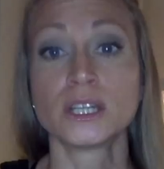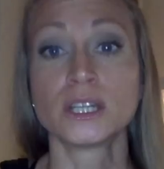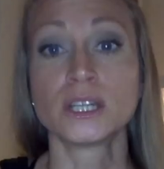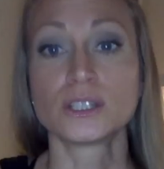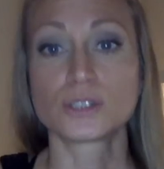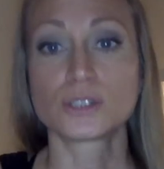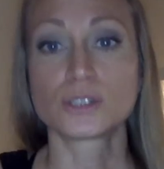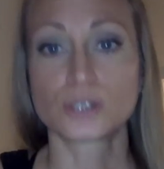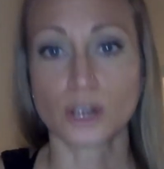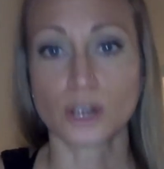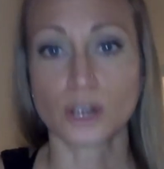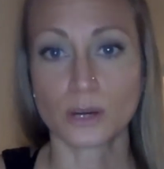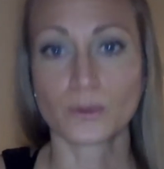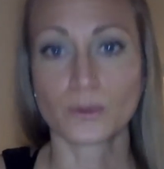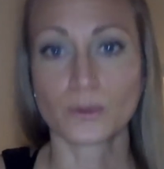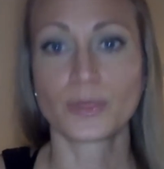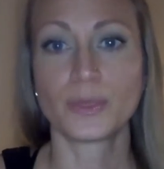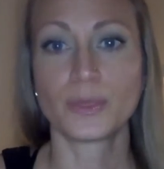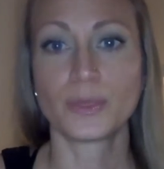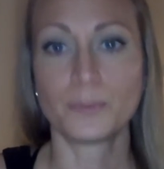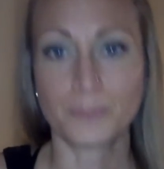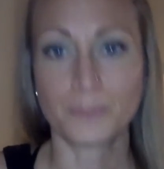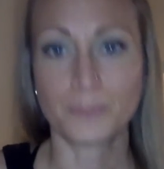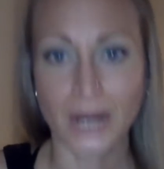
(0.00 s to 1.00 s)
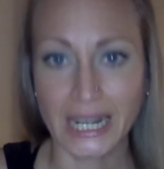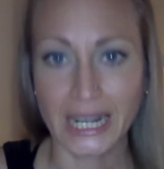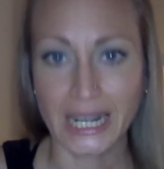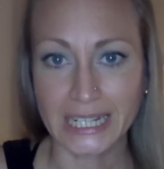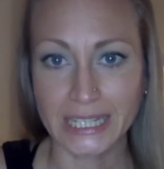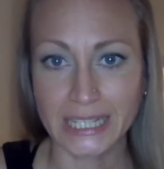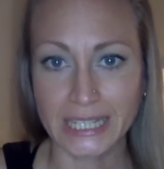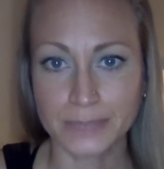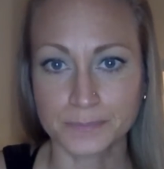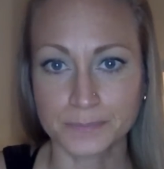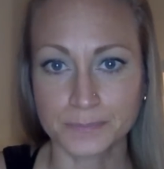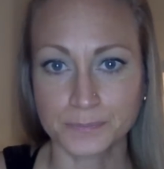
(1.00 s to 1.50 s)
Start with the
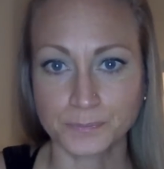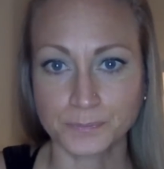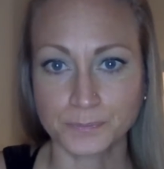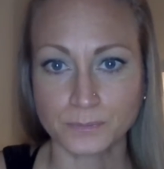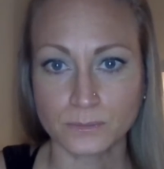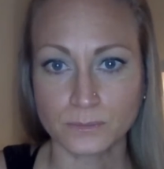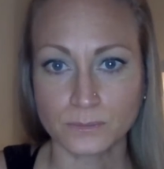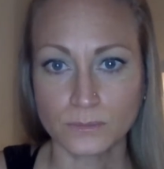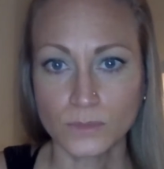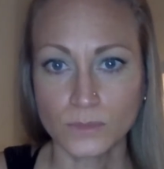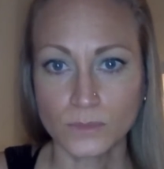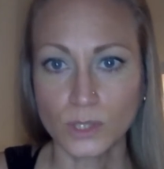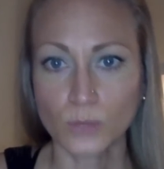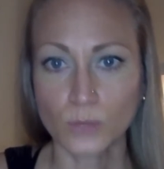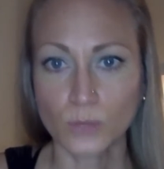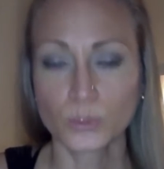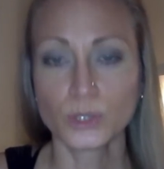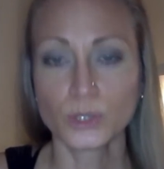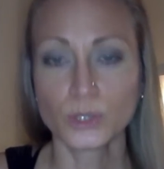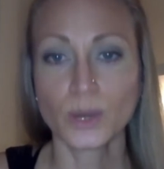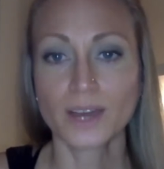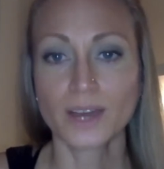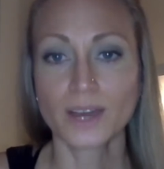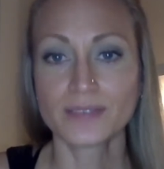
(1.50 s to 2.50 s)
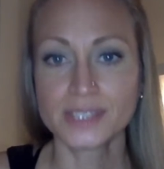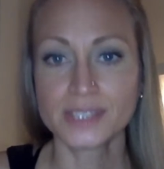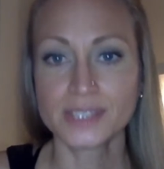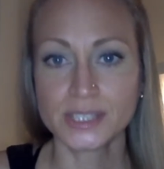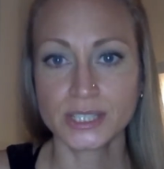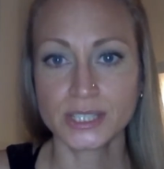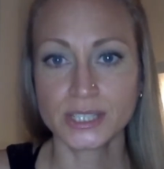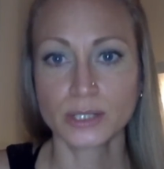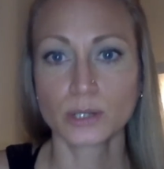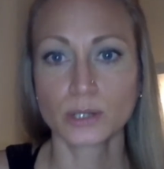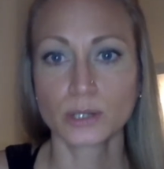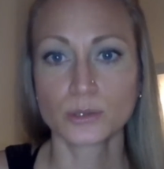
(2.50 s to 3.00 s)
body when you have
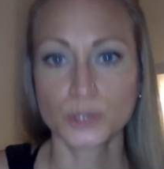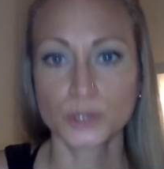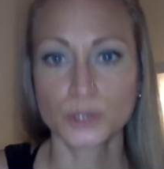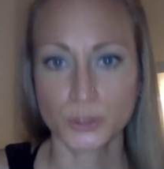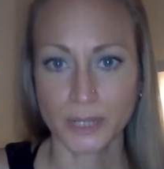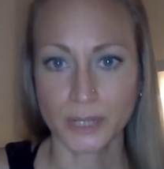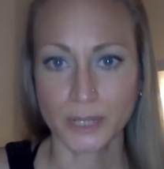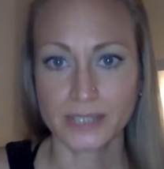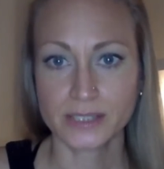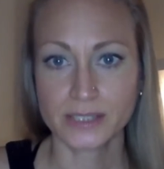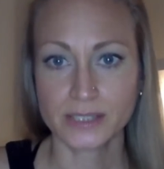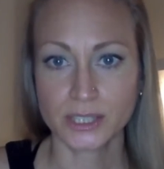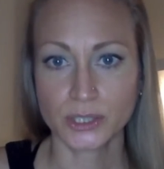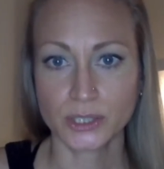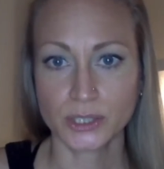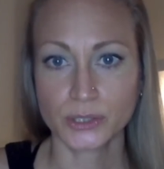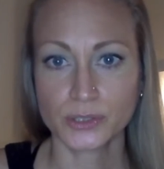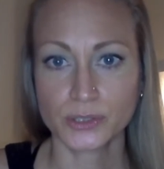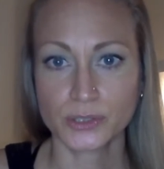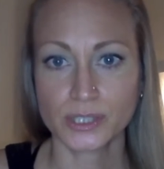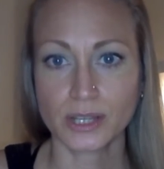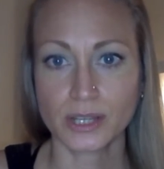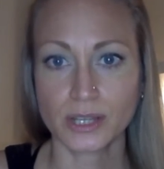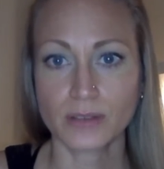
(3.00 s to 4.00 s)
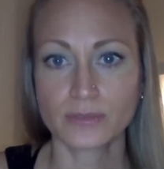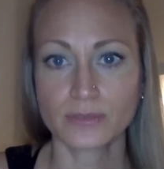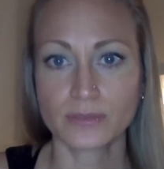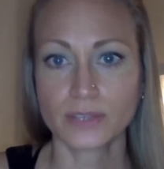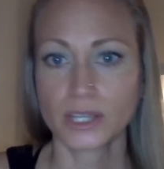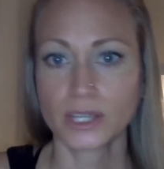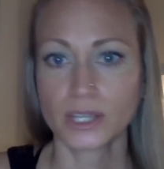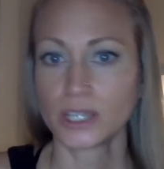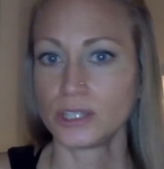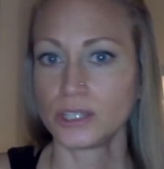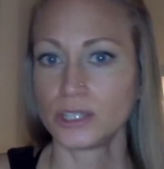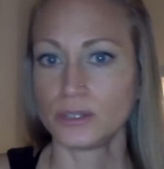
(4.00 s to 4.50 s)
zero trust in yourself,
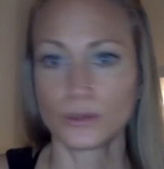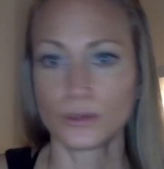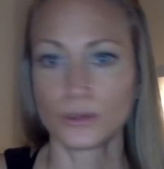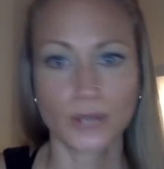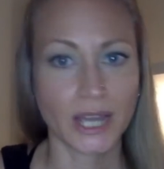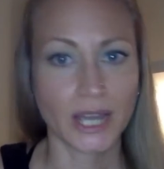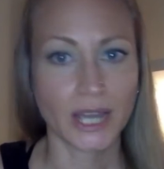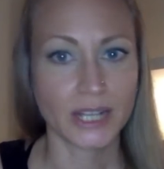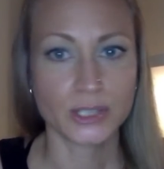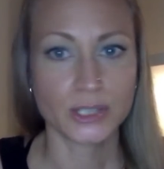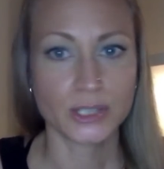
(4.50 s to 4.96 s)
you don't know how to